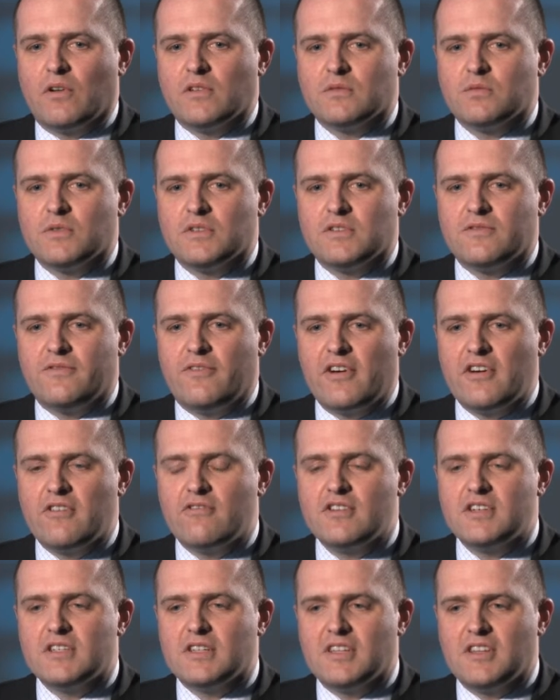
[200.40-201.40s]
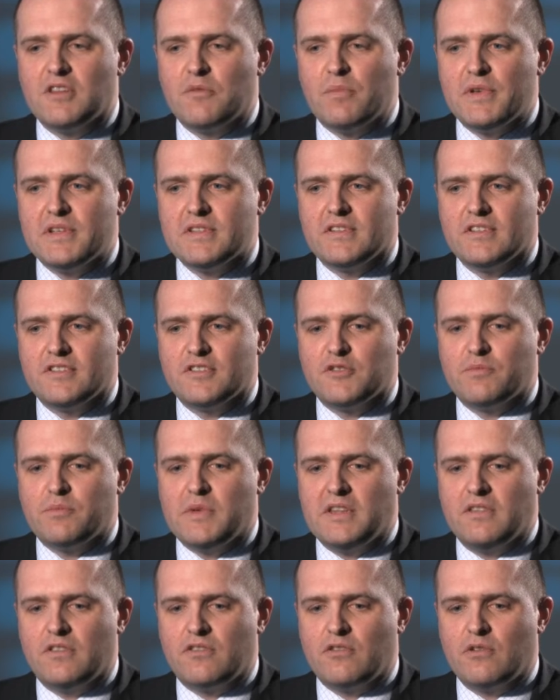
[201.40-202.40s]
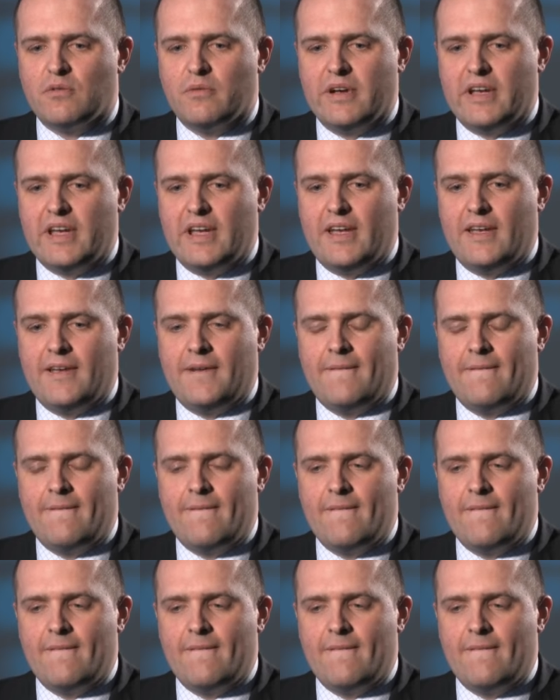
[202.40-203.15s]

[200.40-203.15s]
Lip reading: ones was very recently the business has been through a